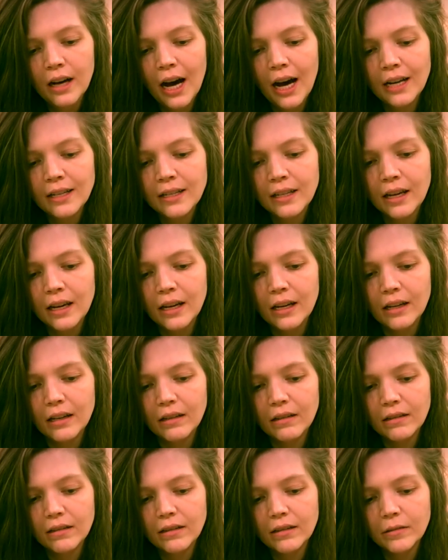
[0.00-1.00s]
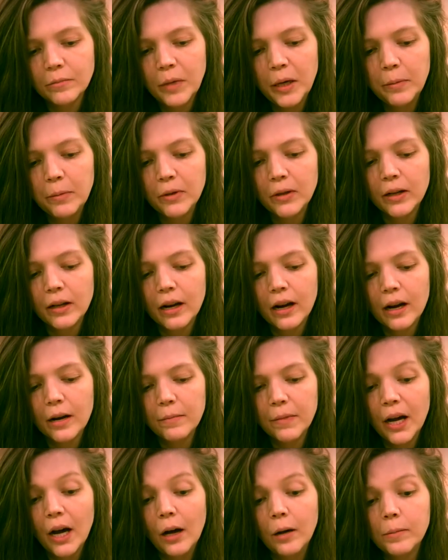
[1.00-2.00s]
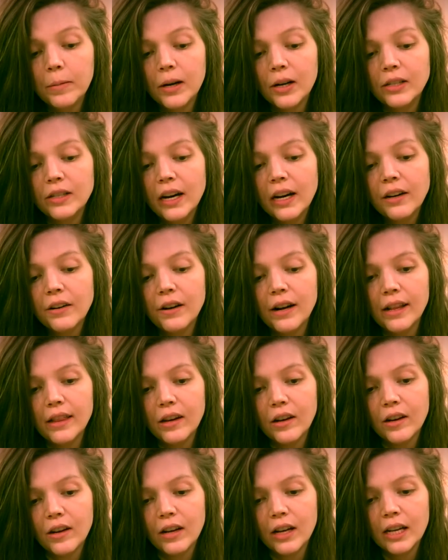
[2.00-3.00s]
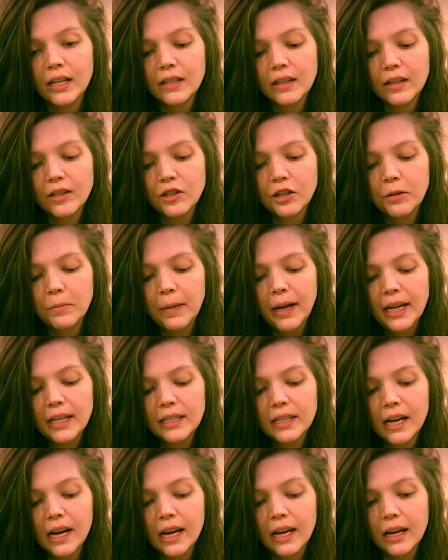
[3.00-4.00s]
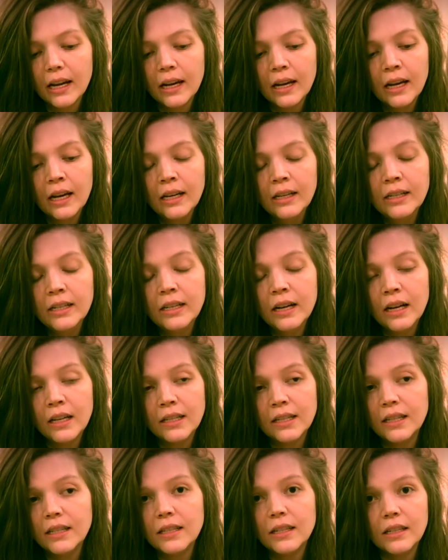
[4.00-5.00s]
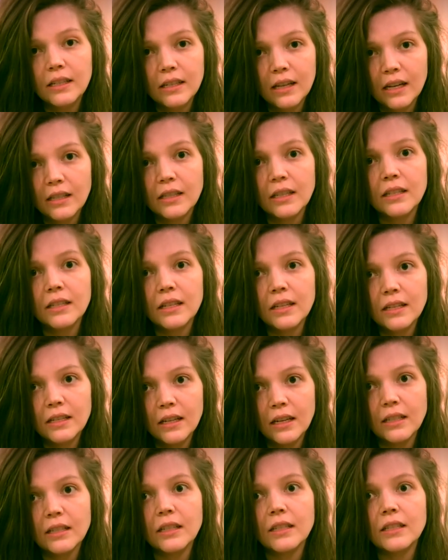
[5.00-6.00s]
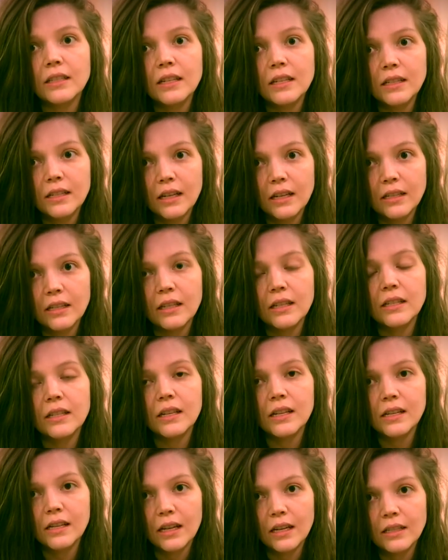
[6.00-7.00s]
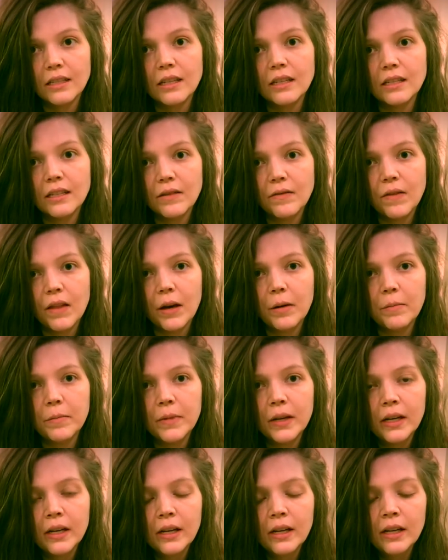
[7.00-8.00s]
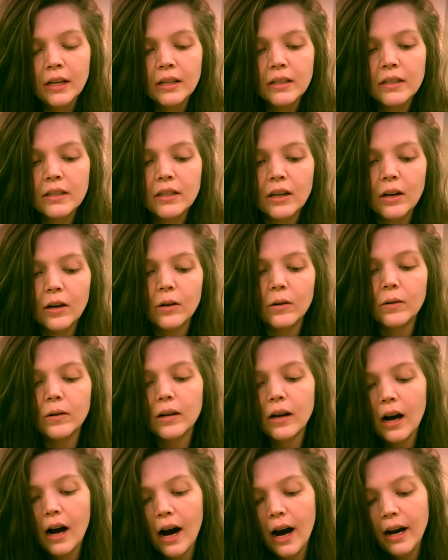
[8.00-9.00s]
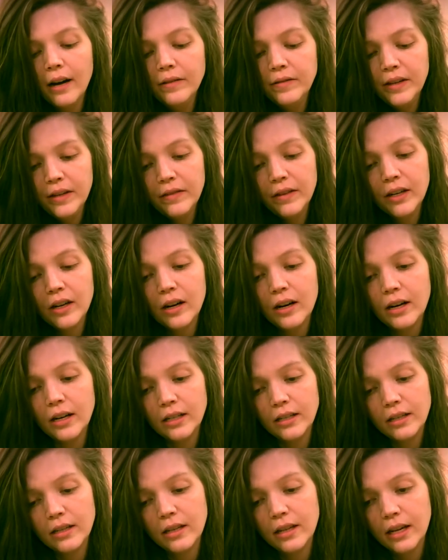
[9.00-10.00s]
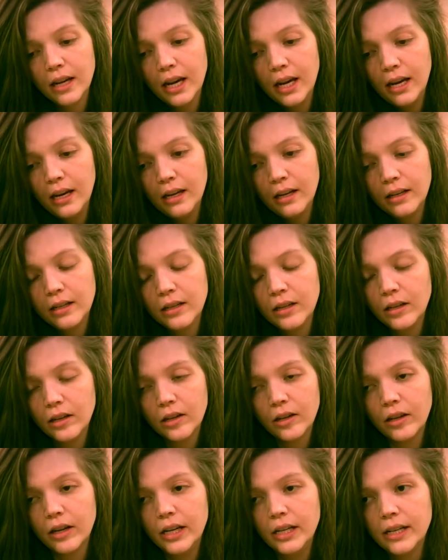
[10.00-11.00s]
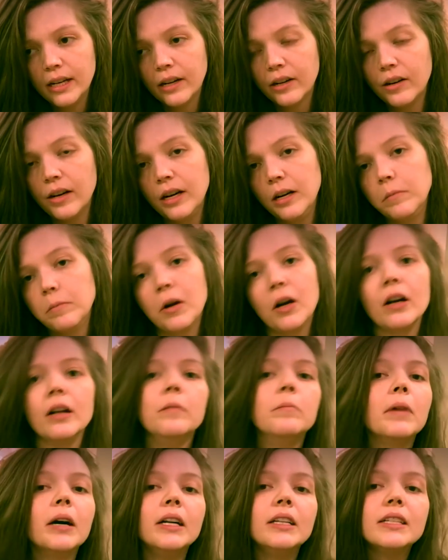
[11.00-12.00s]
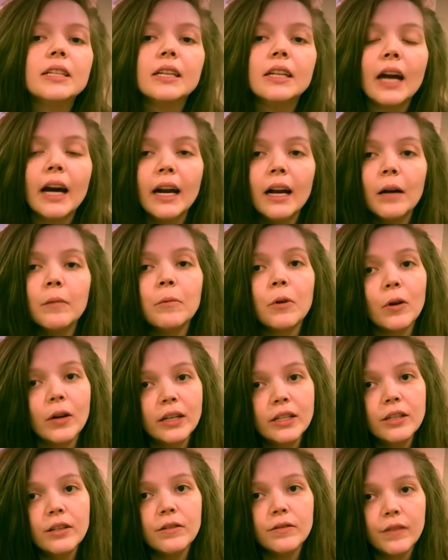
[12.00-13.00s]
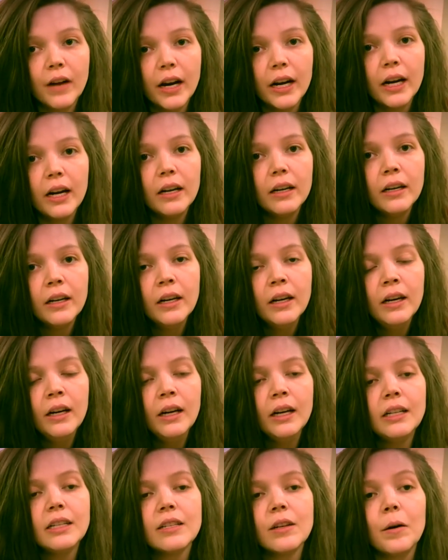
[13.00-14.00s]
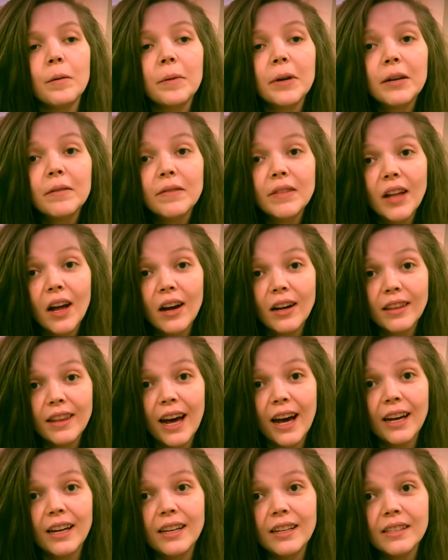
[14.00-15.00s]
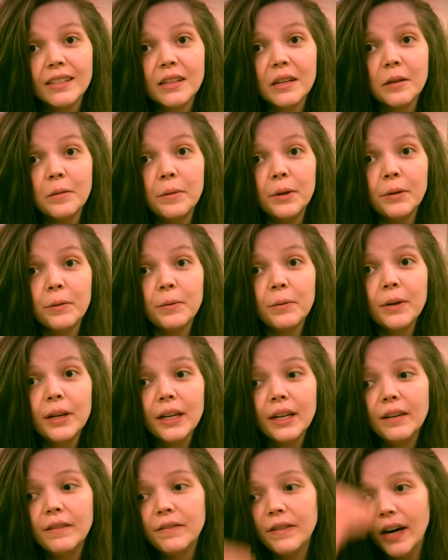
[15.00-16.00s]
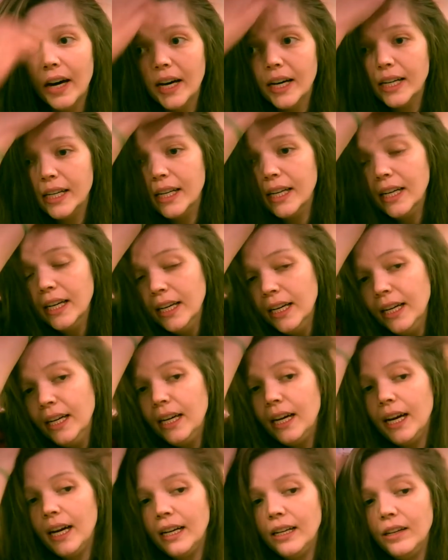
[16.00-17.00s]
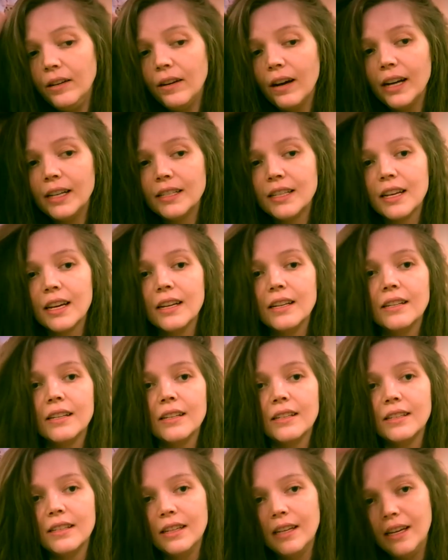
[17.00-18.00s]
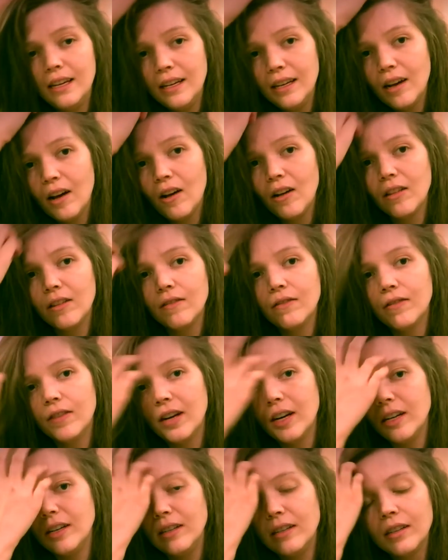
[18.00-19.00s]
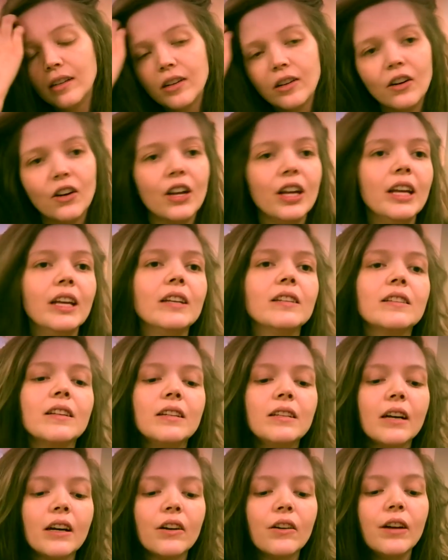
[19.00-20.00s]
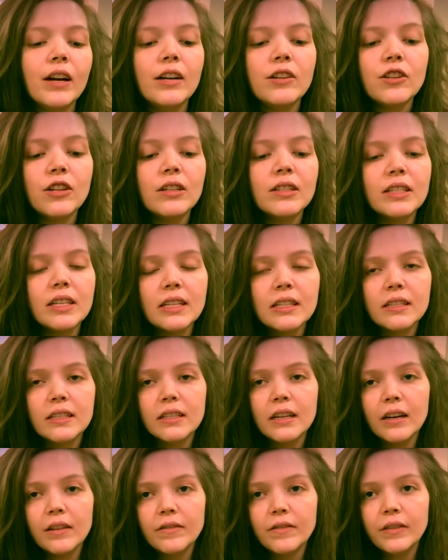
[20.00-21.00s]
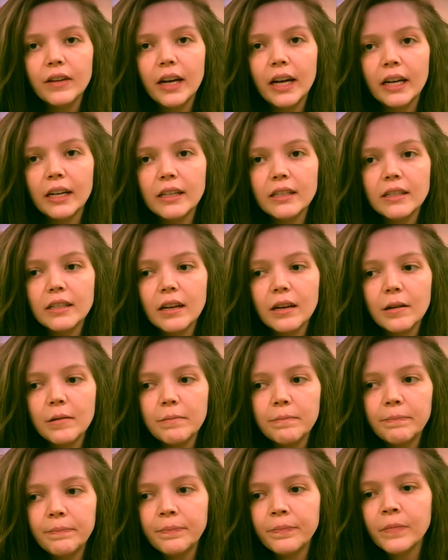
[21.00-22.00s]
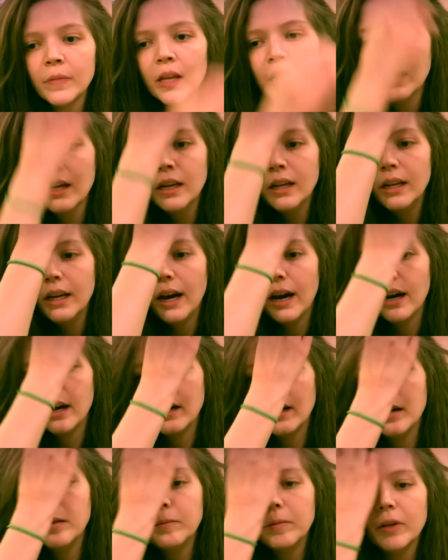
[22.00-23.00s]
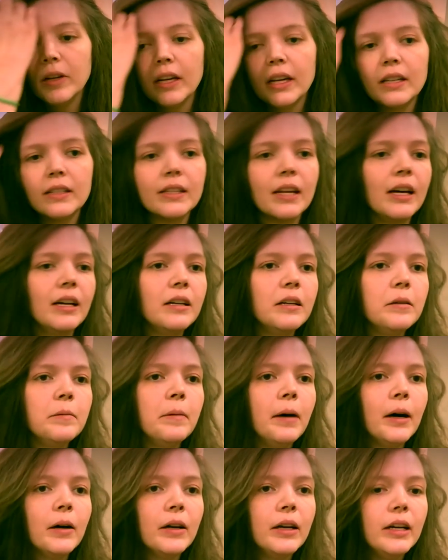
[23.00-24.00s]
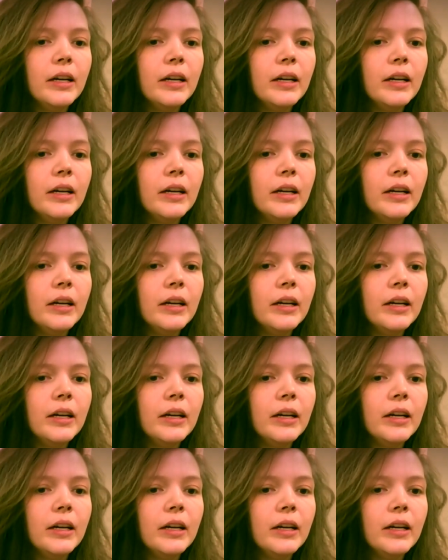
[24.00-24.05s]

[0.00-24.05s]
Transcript: asking people to come help her decorate the cookies because she makes like dozens and dozens and dozens and dozens and dozens of them. So I've never gone to the cookie decorating party, but tonight I'm going to Friday. And so I'm gonna vlog that and it's gonna be really fun and you guys get to see all the fun cookies and decorations and stuff. And yeah, I'm really excited about